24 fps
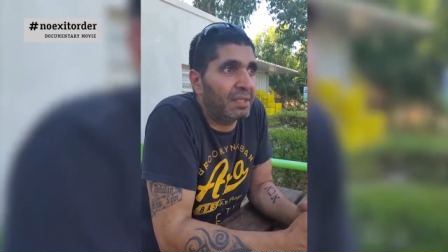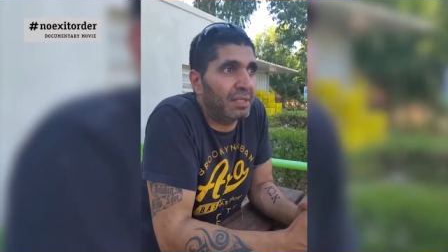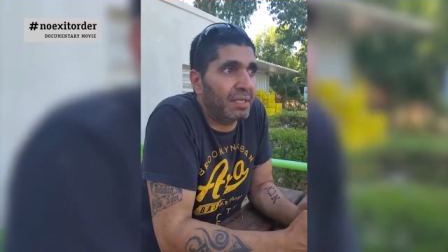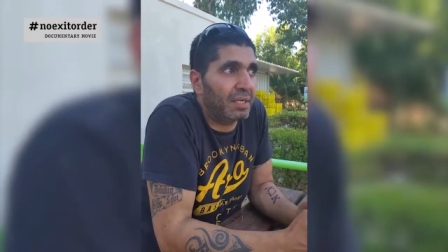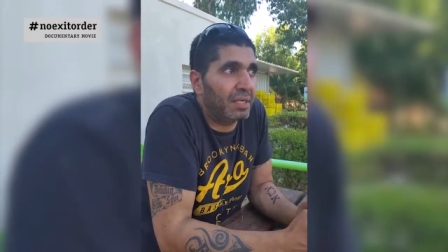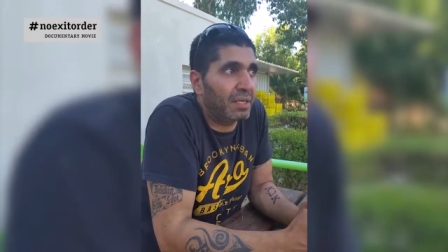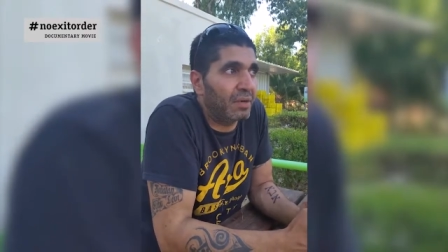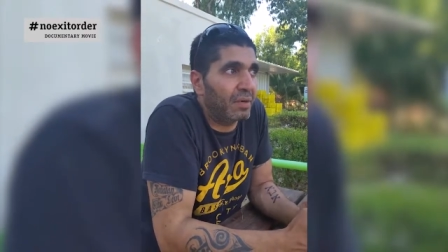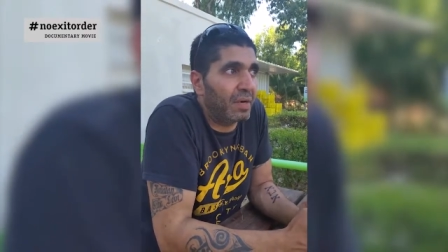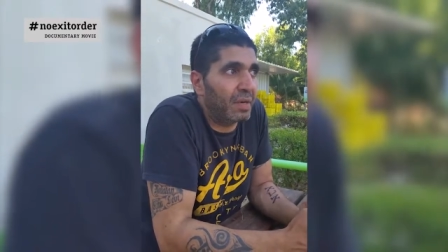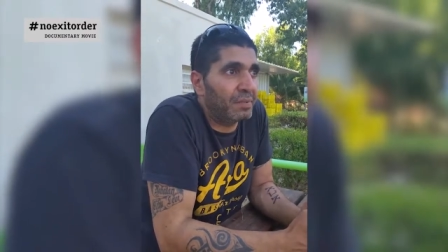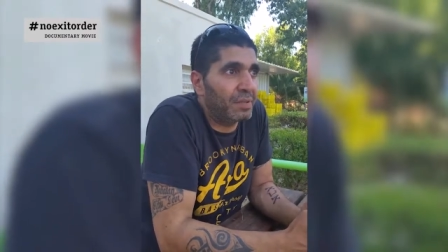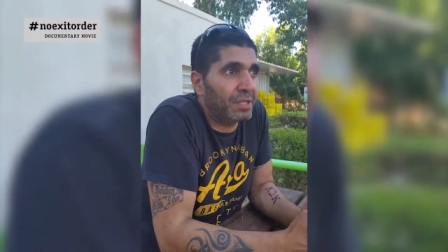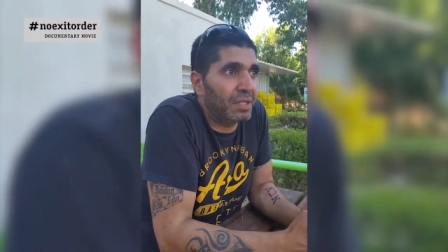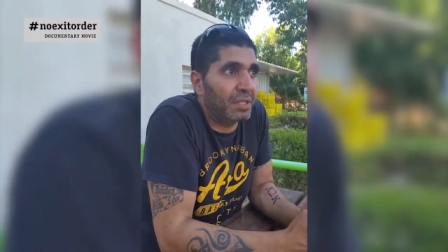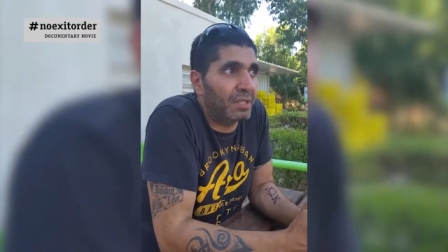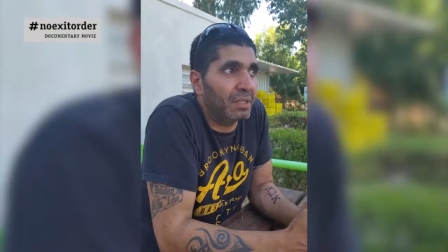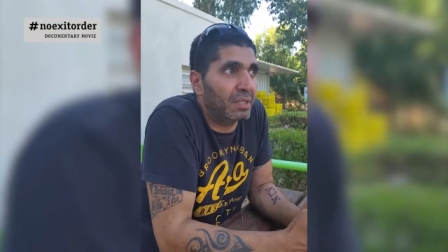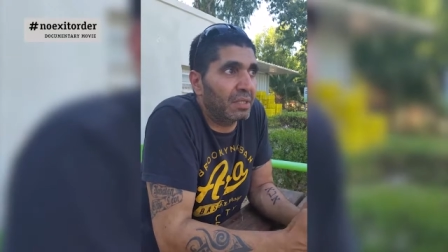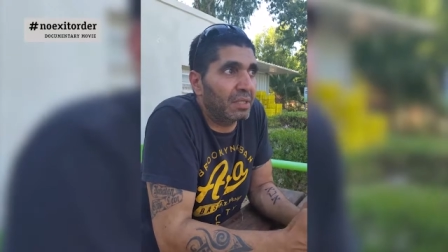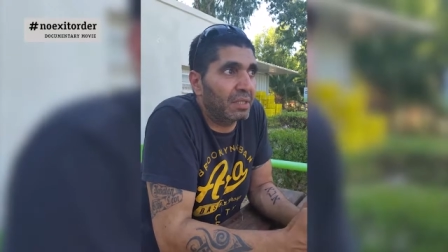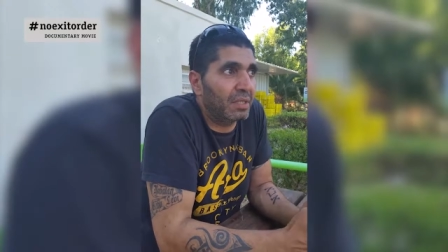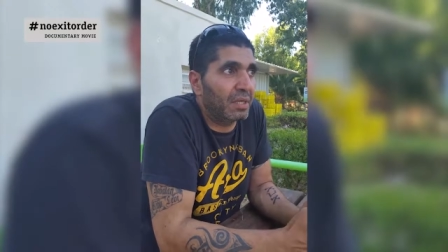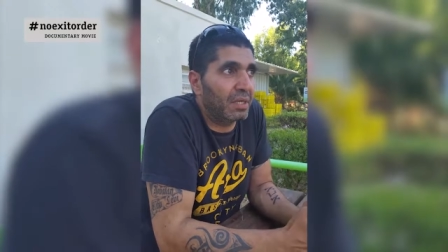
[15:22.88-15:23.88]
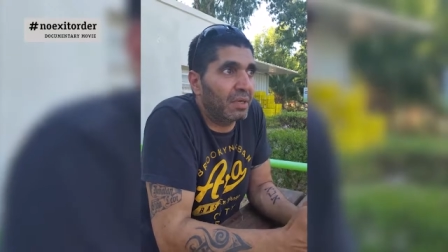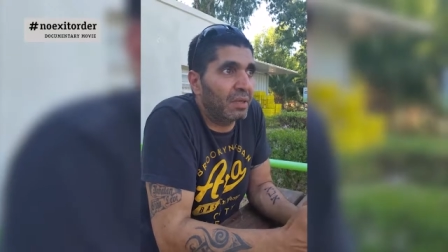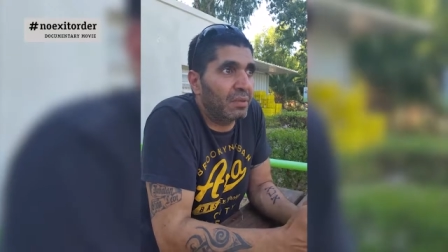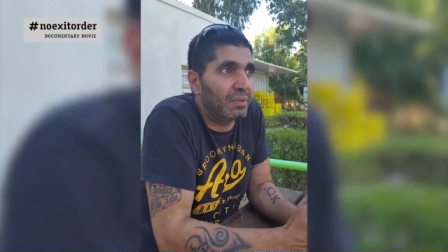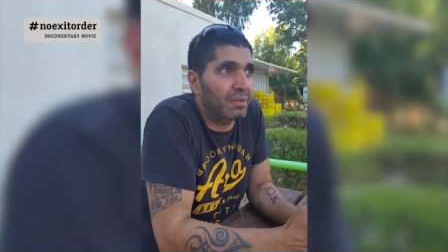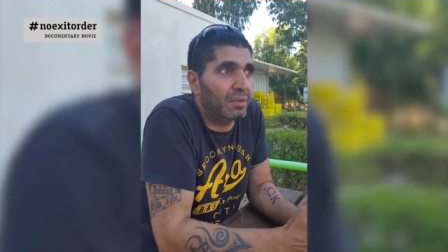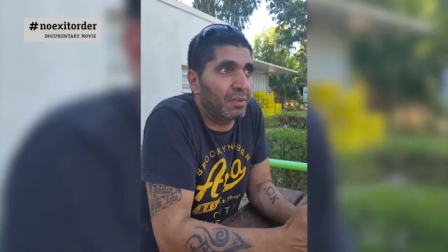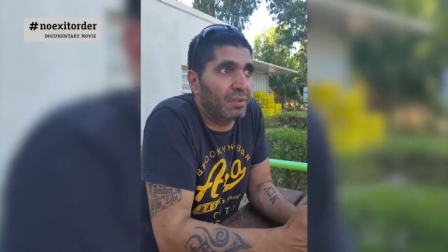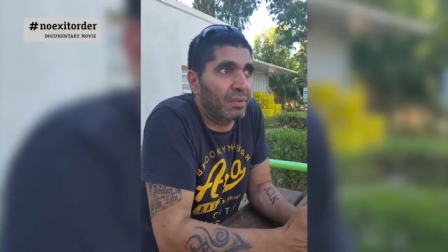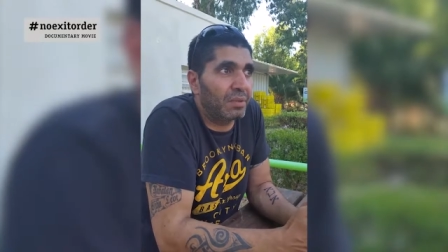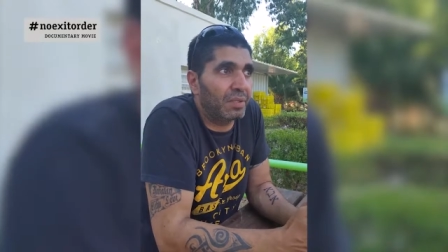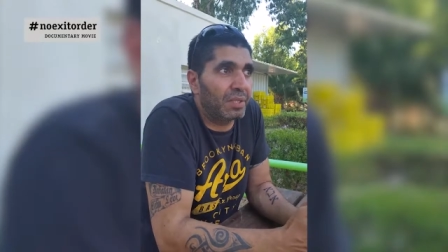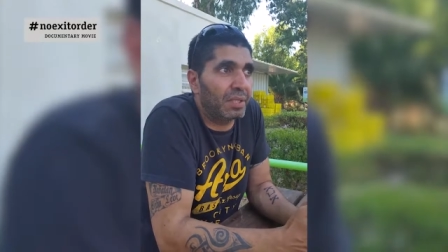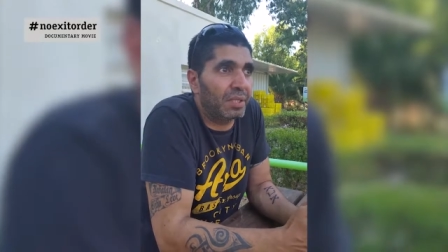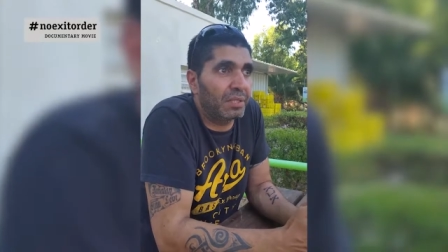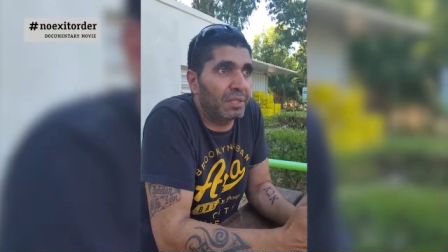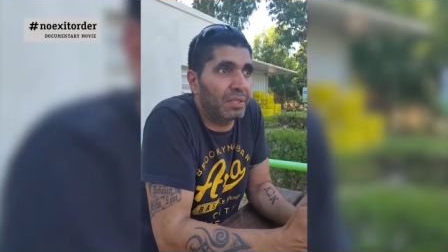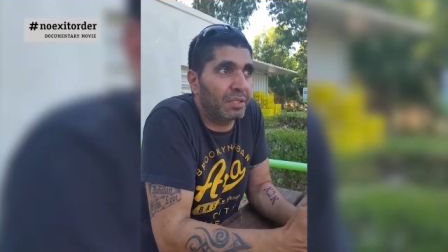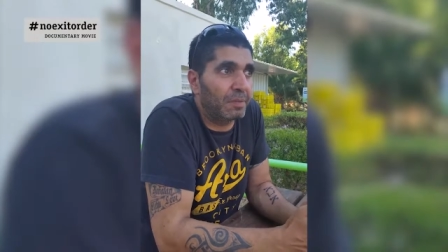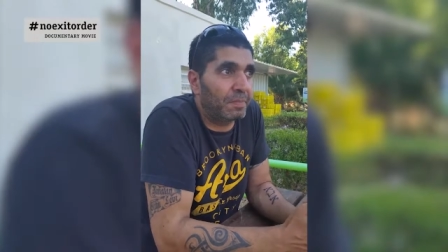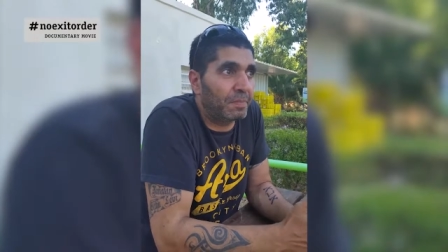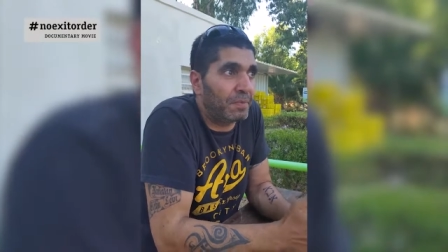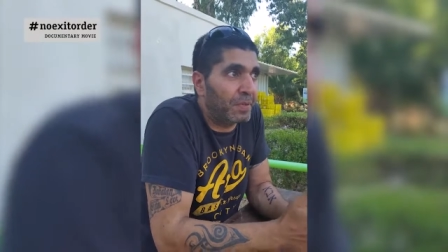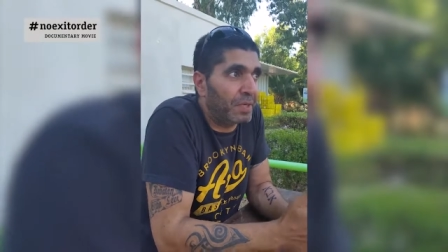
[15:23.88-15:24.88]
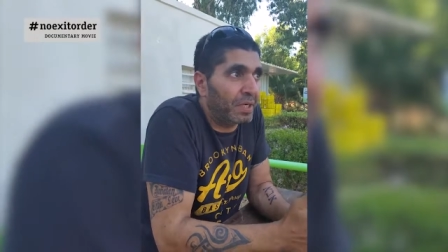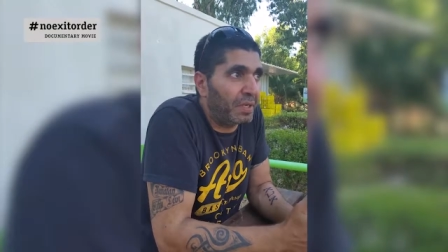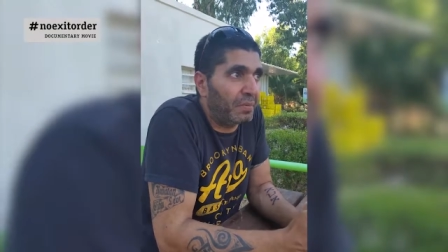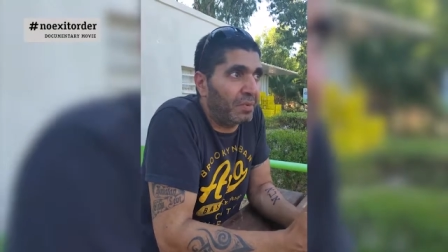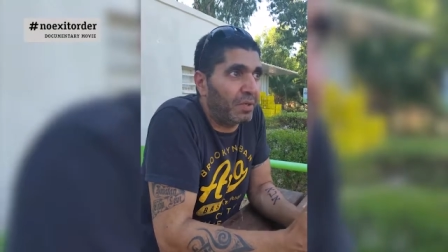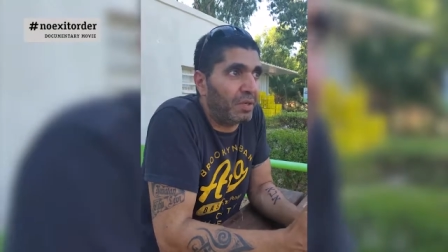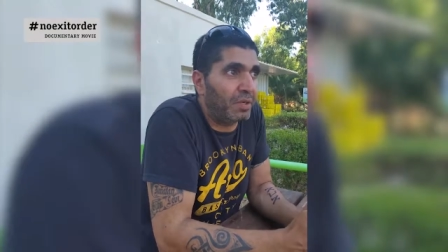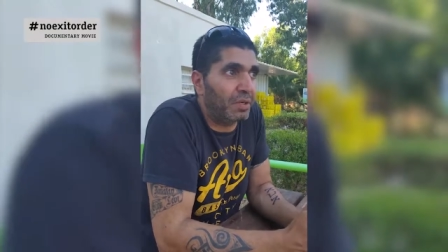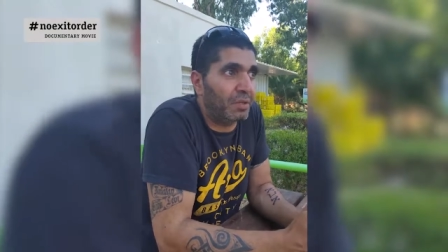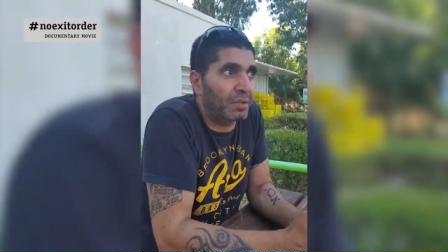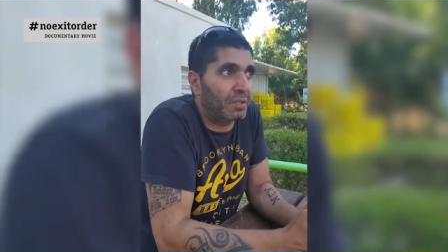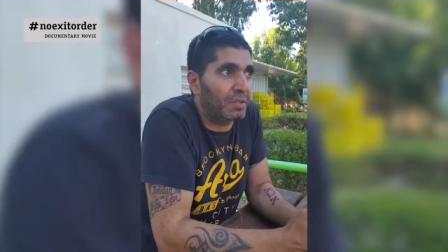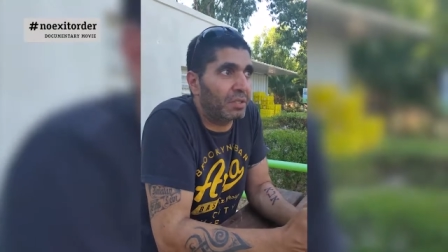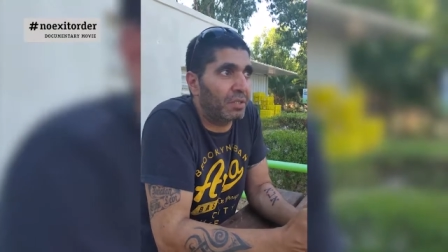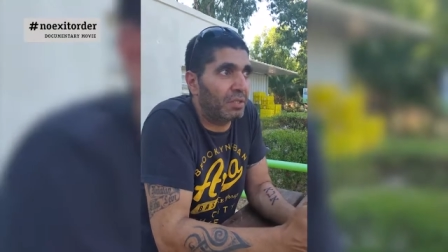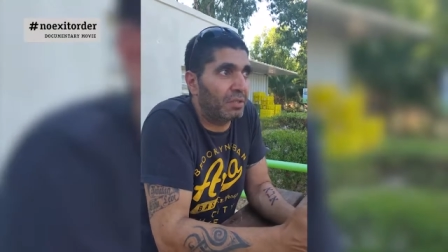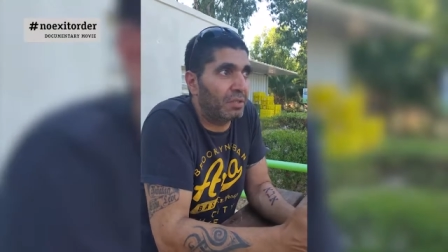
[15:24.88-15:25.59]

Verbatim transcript: the corruption go to the Supreme Court,